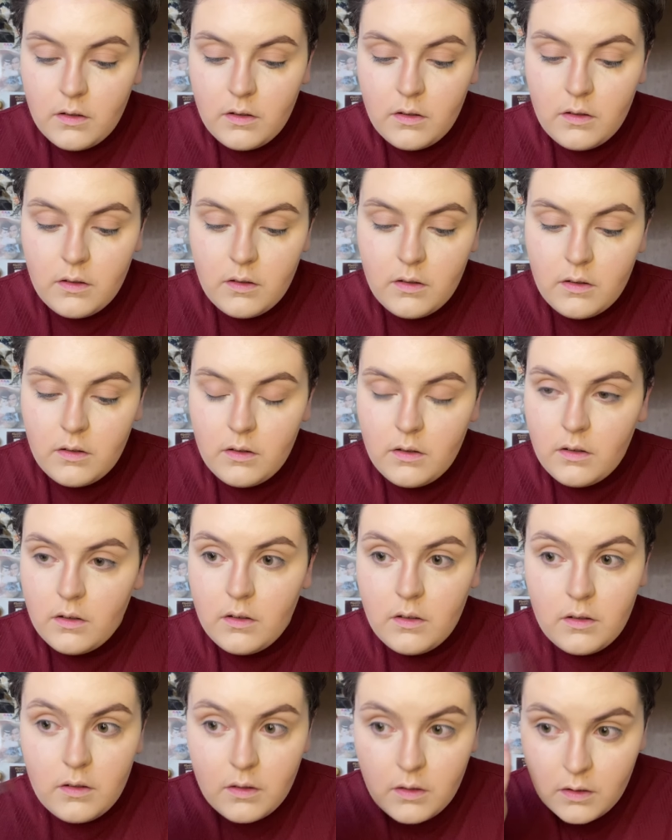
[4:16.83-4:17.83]

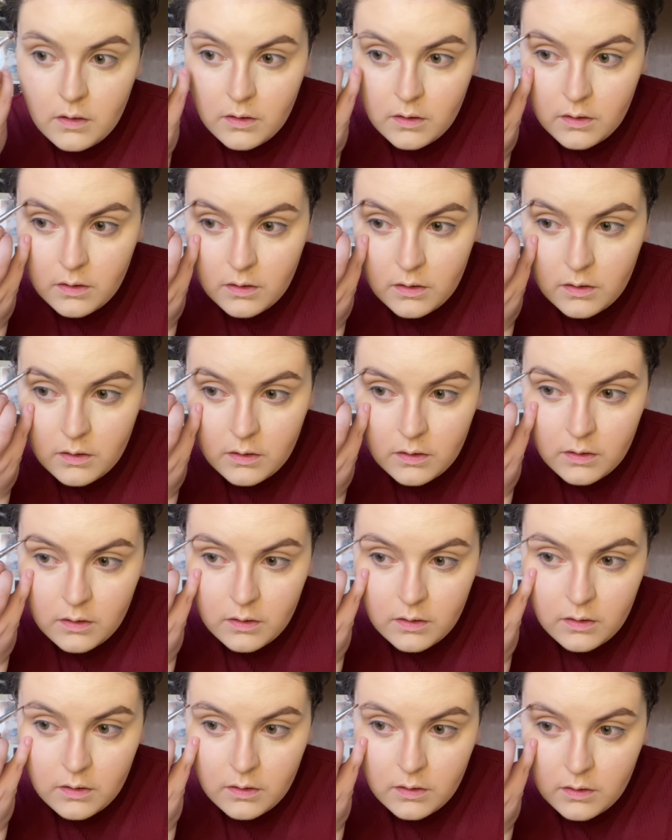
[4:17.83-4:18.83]

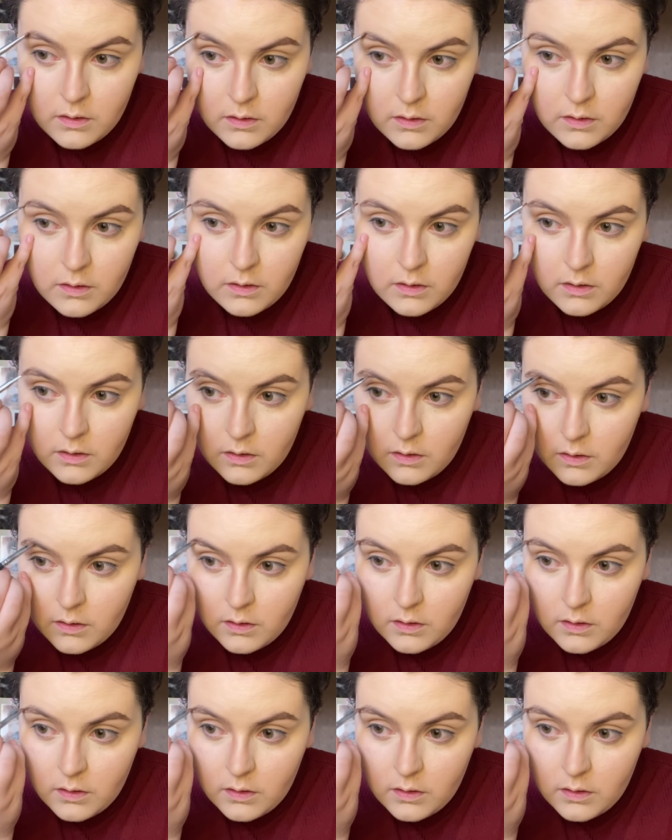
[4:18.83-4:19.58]
(silence)